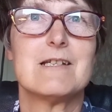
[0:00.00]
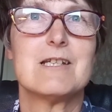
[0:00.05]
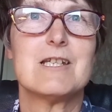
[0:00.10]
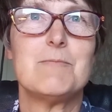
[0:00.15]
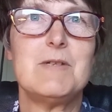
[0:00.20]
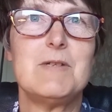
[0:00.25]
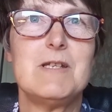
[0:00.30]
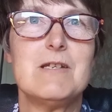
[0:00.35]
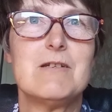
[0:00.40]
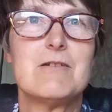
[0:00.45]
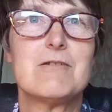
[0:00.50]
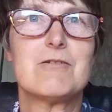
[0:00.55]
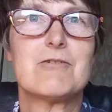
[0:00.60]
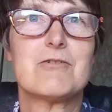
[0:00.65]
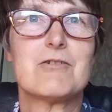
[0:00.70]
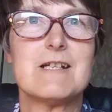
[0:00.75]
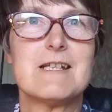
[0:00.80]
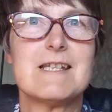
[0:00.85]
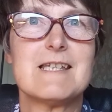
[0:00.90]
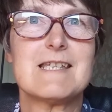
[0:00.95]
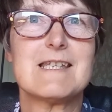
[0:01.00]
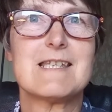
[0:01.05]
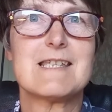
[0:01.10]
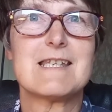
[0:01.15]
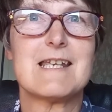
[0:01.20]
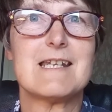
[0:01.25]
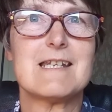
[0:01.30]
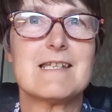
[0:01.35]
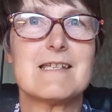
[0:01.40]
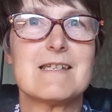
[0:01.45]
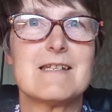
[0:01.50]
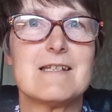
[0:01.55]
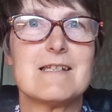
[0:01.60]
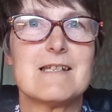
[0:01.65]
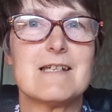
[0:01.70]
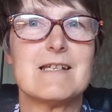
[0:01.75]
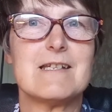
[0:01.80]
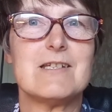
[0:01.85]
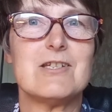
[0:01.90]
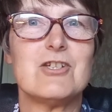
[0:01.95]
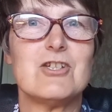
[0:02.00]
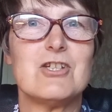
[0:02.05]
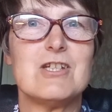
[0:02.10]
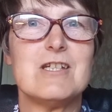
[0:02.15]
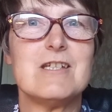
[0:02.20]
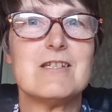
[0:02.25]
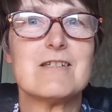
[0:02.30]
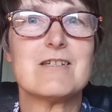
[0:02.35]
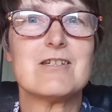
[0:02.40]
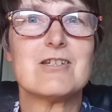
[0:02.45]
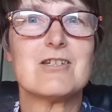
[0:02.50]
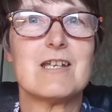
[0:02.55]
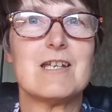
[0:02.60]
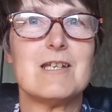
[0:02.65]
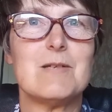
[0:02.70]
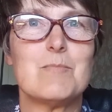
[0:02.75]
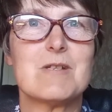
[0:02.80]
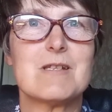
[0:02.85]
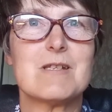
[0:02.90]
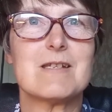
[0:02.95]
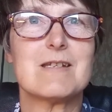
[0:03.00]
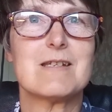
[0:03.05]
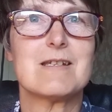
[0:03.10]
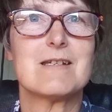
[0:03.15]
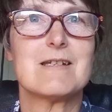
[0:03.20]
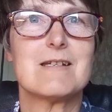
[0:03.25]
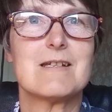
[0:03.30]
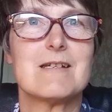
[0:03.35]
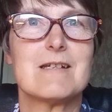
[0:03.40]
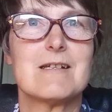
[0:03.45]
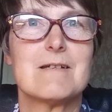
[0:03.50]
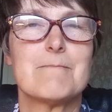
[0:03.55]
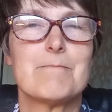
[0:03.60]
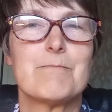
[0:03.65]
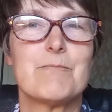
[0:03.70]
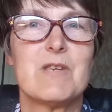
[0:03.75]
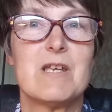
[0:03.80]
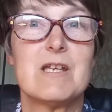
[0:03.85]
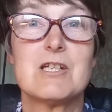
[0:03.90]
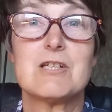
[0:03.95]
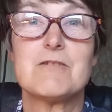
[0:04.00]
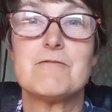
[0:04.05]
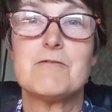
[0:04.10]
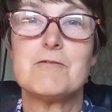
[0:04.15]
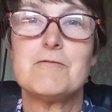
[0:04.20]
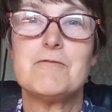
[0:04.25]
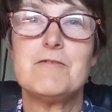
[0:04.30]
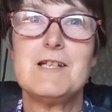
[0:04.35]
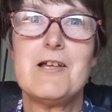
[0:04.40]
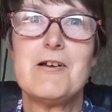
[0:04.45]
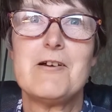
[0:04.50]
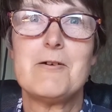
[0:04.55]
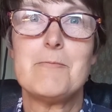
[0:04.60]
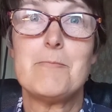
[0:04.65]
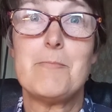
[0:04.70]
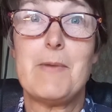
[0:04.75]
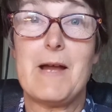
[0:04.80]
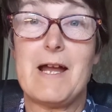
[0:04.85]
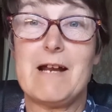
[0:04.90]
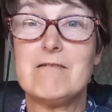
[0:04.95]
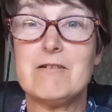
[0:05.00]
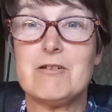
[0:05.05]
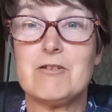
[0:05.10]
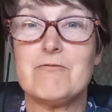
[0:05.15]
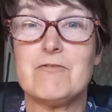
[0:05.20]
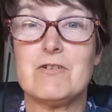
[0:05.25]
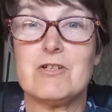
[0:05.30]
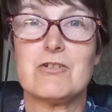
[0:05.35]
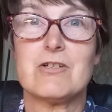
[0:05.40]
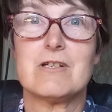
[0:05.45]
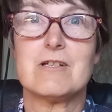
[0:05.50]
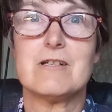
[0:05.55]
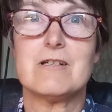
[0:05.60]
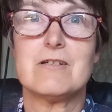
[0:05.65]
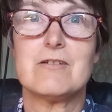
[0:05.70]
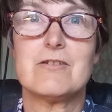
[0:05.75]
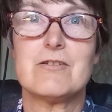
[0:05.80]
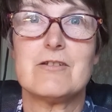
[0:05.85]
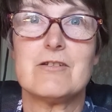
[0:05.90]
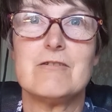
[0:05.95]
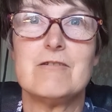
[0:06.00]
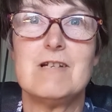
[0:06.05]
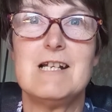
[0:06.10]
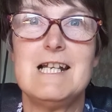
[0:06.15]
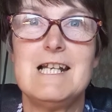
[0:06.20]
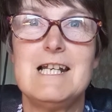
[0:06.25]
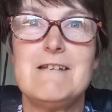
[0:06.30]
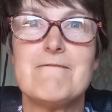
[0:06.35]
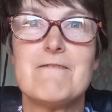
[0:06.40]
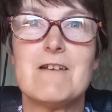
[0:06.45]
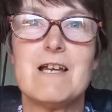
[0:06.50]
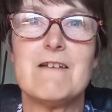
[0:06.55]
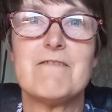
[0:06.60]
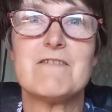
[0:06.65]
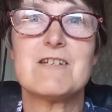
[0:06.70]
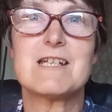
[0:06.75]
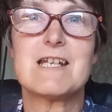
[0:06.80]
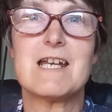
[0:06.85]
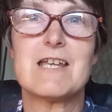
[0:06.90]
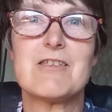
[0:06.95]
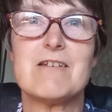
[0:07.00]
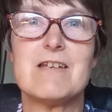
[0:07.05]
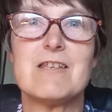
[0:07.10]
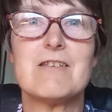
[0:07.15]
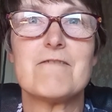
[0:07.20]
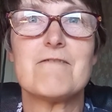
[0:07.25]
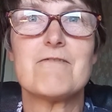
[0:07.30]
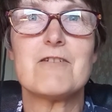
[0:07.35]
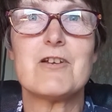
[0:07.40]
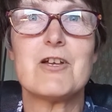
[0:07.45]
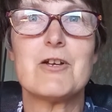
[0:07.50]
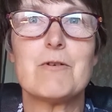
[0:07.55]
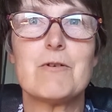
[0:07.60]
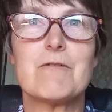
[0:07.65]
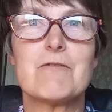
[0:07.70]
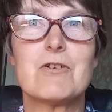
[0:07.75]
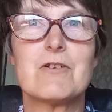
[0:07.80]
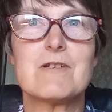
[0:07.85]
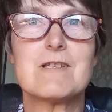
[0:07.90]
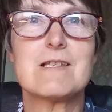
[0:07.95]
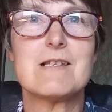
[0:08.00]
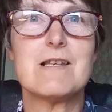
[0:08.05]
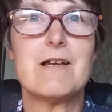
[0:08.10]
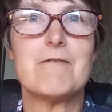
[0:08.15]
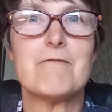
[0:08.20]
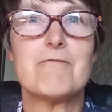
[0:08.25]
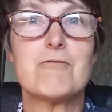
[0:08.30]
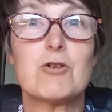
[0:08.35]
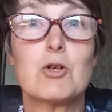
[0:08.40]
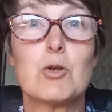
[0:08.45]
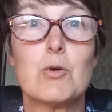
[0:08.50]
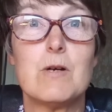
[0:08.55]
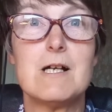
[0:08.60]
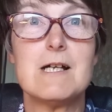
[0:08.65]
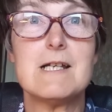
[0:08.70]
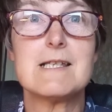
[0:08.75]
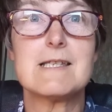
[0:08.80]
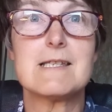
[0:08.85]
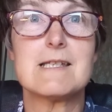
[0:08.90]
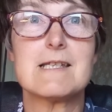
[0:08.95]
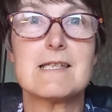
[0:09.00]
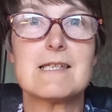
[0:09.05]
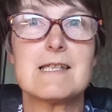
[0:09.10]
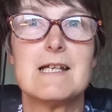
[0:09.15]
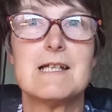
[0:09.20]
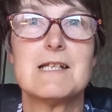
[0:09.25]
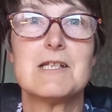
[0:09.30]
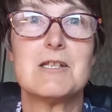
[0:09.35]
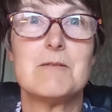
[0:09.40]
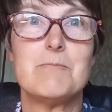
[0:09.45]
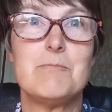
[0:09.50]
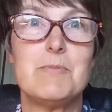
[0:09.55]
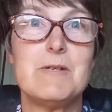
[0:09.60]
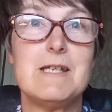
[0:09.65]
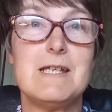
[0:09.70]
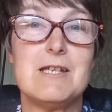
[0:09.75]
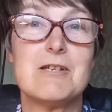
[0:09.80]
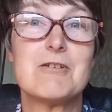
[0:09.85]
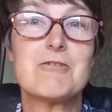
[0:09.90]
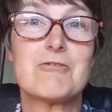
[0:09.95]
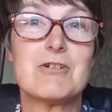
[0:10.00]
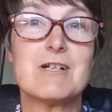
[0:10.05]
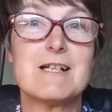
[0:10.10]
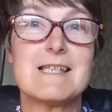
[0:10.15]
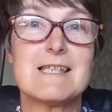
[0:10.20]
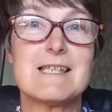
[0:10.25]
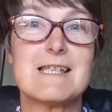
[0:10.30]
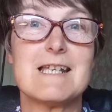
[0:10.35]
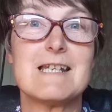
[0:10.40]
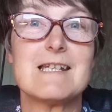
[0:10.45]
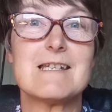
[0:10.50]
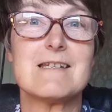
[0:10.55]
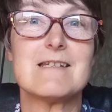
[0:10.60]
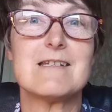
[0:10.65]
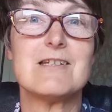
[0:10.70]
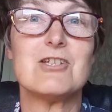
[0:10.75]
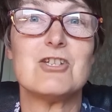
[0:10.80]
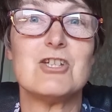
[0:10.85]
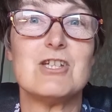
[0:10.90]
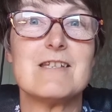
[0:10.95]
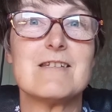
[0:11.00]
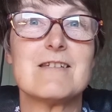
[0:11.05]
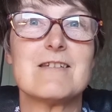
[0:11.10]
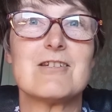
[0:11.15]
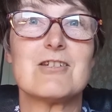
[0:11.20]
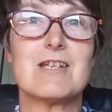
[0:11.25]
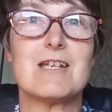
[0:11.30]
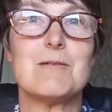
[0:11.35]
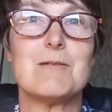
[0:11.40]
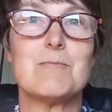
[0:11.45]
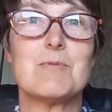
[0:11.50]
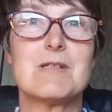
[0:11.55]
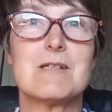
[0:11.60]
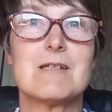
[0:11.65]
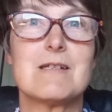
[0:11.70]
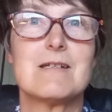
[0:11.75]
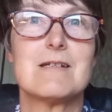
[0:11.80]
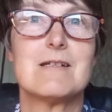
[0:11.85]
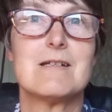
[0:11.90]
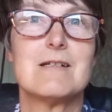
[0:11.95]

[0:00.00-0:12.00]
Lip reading: To be Christ-centred and Jesus-shaped, to fulfil our parish vision, to live life together in the flow of God's love, requires us to be Christ-centred and Jesus-shaped.